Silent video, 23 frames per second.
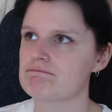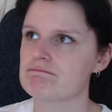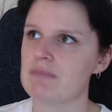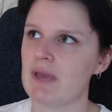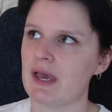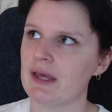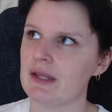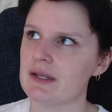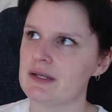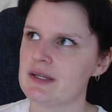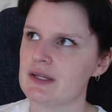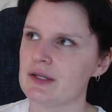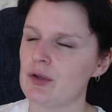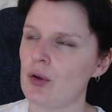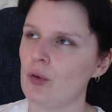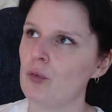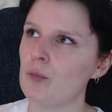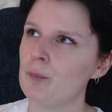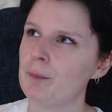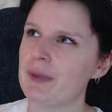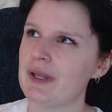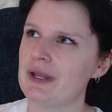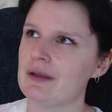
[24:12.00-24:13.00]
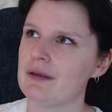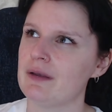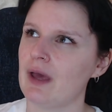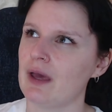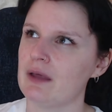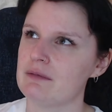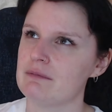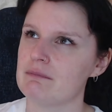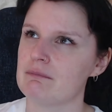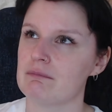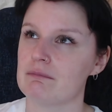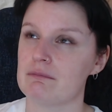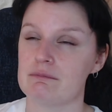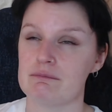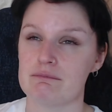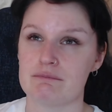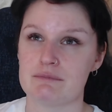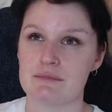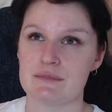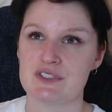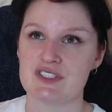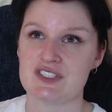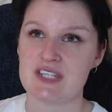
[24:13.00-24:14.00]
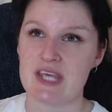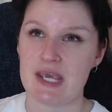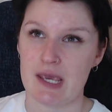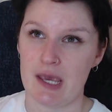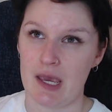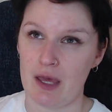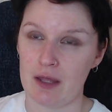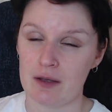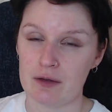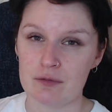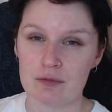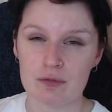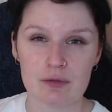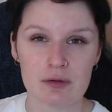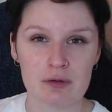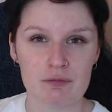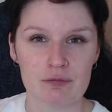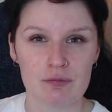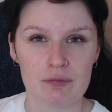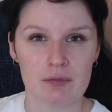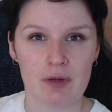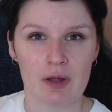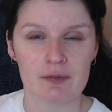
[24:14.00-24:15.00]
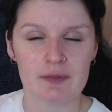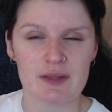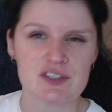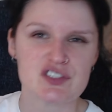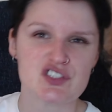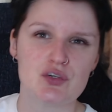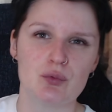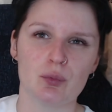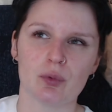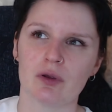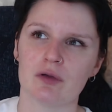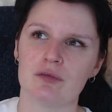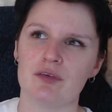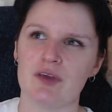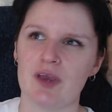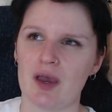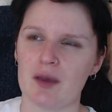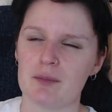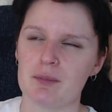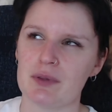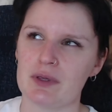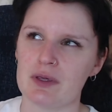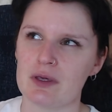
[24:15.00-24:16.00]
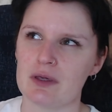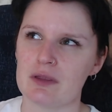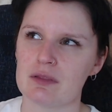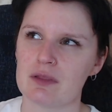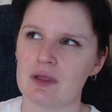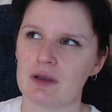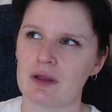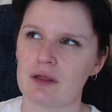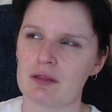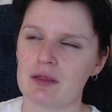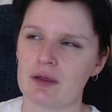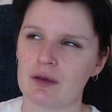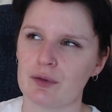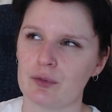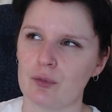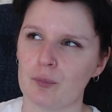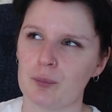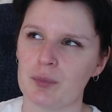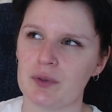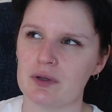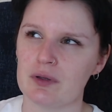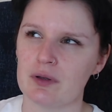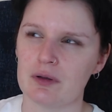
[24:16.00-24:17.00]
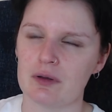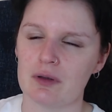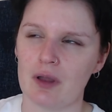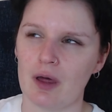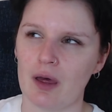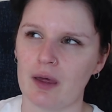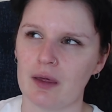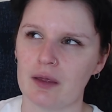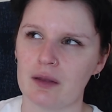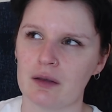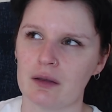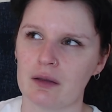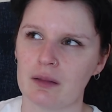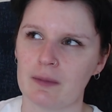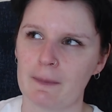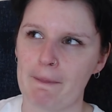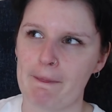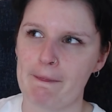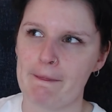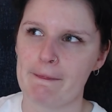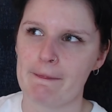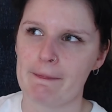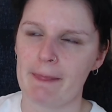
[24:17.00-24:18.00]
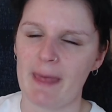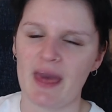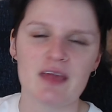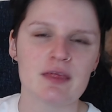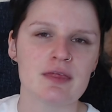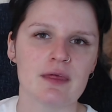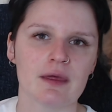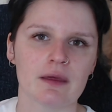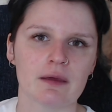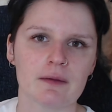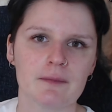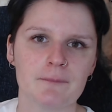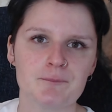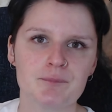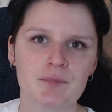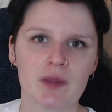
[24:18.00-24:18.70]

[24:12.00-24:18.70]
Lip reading: And it opened at 10, unless you were a VIP. Then I think it opened at 9, I think.